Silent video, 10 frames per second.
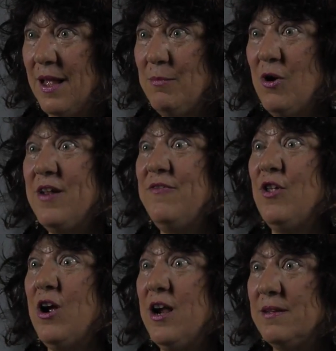i'm going to
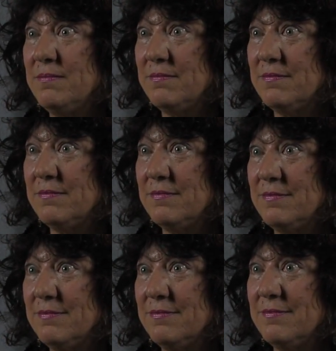florida
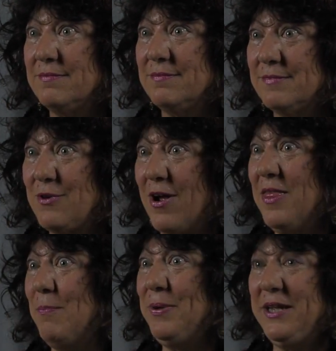I'm
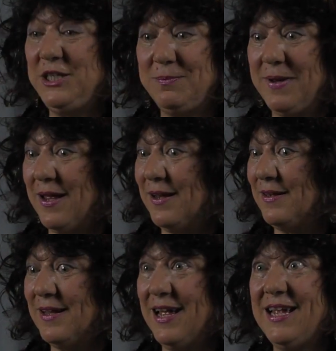going to the beach
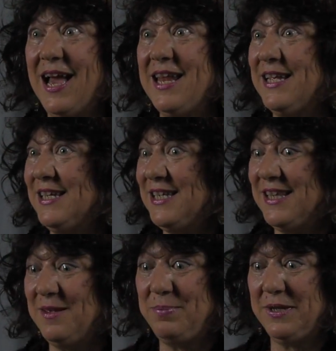man i gotta get to the